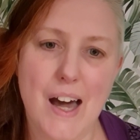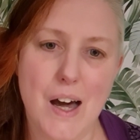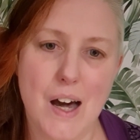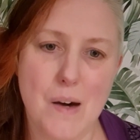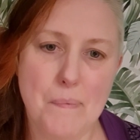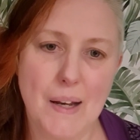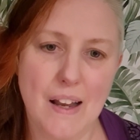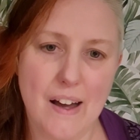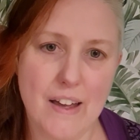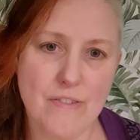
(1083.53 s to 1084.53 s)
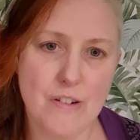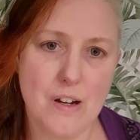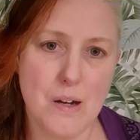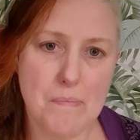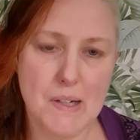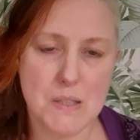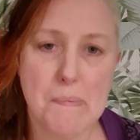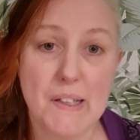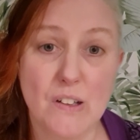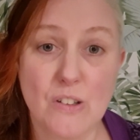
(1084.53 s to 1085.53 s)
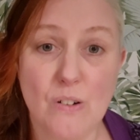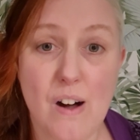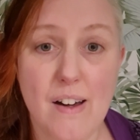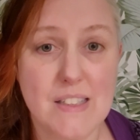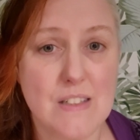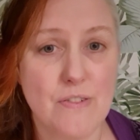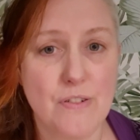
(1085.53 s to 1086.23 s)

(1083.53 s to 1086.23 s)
apply for a much bigger grant